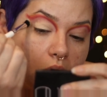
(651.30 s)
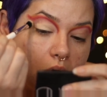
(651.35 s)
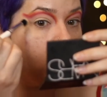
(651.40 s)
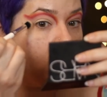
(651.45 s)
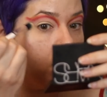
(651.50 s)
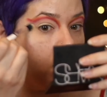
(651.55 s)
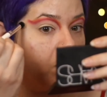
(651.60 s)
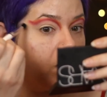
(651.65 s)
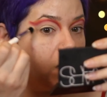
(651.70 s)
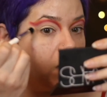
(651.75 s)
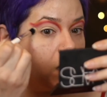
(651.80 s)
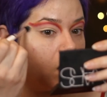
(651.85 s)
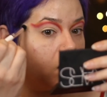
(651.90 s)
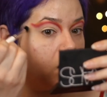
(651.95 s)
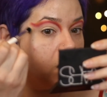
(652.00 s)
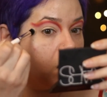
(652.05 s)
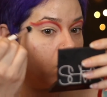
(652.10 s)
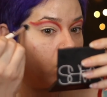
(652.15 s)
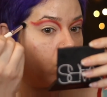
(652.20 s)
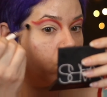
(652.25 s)
And I'm taking
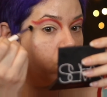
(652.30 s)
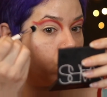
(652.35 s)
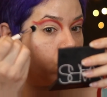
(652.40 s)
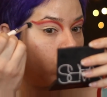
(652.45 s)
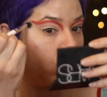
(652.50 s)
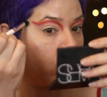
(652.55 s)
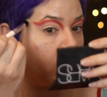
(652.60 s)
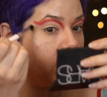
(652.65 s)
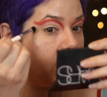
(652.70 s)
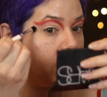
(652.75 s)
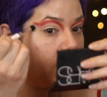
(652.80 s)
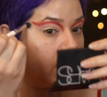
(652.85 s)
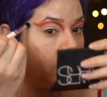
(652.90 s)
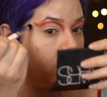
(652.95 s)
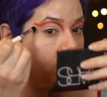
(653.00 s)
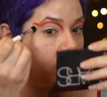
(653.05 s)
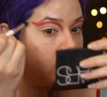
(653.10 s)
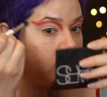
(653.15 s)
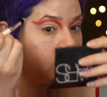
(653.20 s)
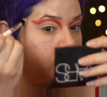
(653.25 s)
that right
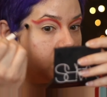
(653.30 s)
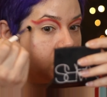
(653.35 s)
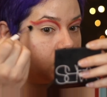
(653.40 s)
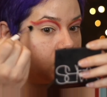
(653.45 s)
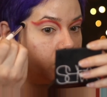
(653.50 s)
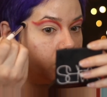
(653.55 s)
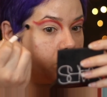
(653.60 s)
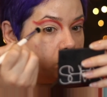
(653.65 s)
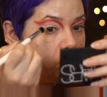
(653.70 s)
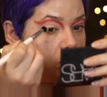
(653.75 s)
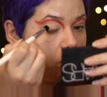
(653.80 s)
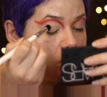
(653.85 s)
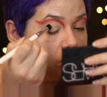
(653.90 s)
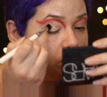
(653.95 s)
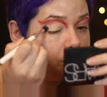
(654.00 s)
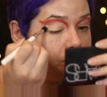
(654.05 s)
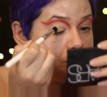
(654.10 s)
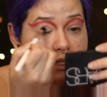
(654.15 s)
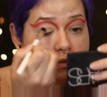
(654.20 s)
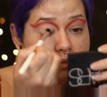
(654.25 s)
out to my temple
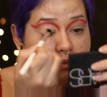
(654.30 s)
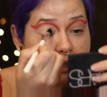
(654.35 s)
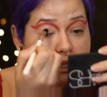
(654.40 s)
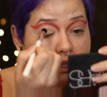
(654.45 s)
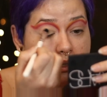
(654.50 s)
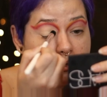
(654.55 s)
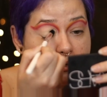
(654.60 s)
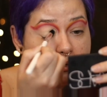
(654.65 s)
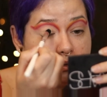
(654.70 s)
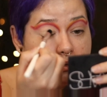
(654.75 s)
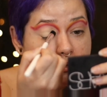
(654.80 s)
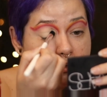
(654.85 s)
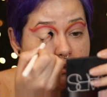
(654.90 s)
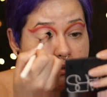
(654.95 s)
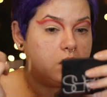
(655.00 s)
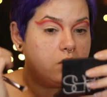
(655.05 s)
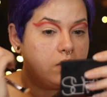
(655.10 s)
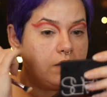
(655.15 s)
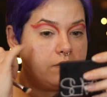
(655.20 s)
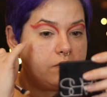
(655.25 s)
as well. I
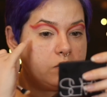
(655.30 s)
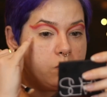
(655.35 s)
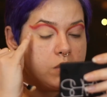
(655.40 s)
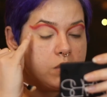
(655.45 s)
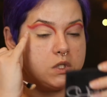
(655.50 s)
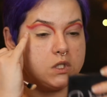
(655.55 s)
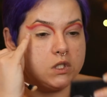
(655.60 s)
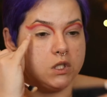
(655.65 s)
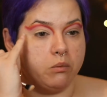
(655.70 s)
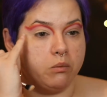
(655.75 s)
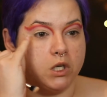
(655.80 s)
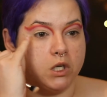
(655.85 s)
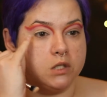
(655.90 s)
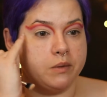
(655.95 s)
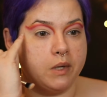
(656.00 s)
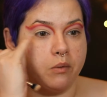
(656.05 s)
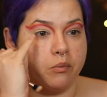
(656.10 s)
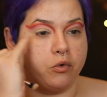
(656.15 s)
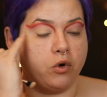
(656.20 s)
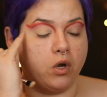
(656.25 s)
don't have to worry so much
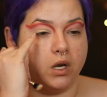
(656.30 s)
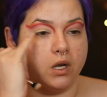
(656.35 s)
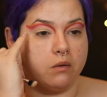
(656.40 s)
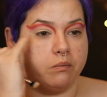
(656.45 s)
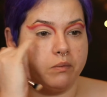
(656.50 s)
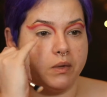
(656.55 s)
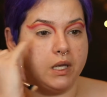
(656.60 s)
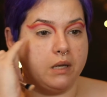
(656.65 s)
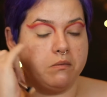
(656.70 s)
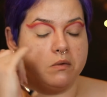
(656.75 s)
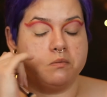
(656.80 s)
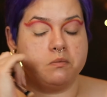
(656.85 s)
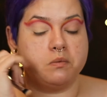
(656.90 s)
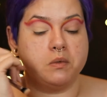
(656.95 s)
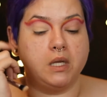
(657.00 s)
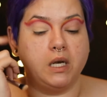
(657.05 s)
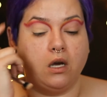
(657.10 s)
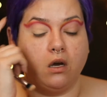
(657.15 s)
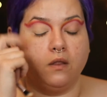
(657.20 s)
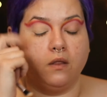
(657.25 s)
about product
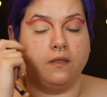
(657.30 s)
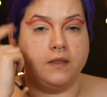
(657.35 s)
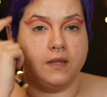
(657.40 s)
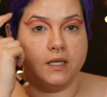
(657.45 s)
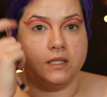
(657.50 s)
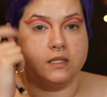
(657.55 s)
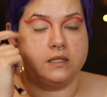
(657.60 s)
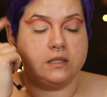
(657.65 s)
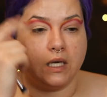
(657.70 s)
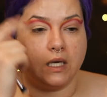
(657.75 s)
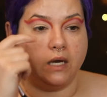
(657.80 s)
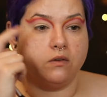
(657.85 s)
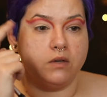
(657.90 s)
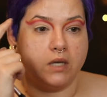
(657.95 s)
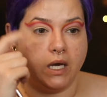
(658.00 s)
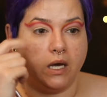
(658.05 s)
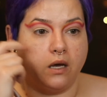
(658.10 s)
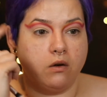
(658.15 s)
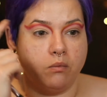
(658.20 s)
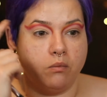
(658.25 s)
placement on this
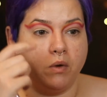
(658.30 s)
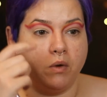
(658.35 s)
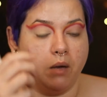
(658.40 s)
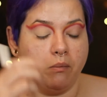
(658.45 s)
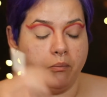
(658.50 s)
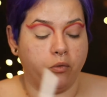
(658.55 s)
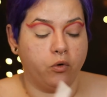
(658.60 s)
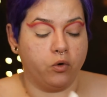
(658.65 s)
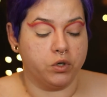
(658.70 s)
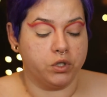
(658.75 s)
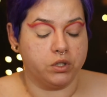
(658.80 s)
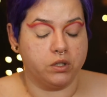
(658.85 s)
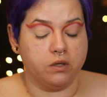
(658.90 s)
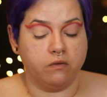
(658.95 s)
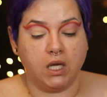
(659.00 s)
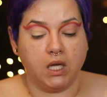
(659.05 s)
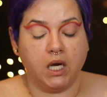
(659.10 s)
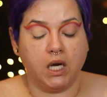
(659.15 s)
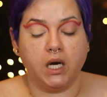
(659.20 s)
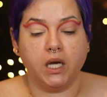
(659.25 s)
outer portion of
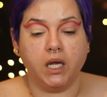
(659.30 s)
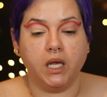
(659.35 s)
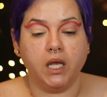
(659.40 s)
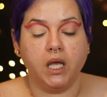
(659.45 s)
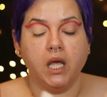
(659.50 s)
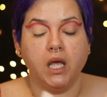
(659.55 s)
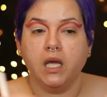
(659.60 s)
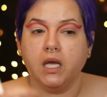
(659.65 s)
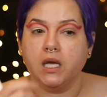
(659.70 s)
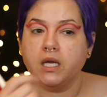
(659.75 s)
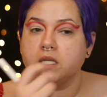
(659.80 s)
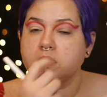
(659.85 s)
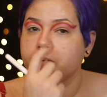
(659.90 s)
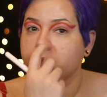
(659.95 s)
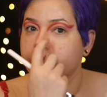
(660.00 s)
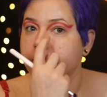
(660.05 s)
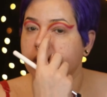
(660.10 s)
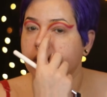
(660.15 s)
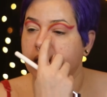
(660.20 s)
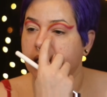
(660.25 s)
the eye. It's
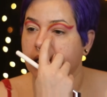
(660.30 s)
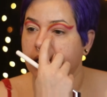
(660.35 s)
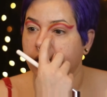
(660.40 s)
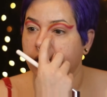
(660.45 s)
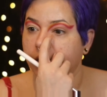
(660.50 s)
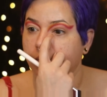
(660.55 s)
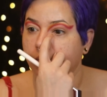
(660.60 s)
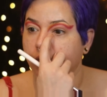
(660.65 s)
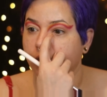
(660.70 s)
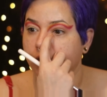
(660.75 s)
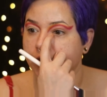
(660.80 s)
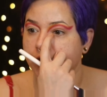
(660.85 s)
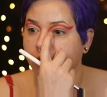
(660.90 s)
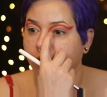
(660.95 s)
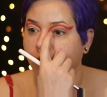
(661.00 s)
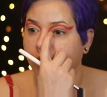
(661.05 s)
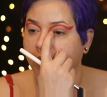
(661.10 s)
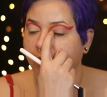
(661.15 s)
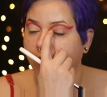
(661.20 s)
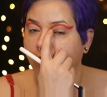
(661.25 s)
mostly the inner portion where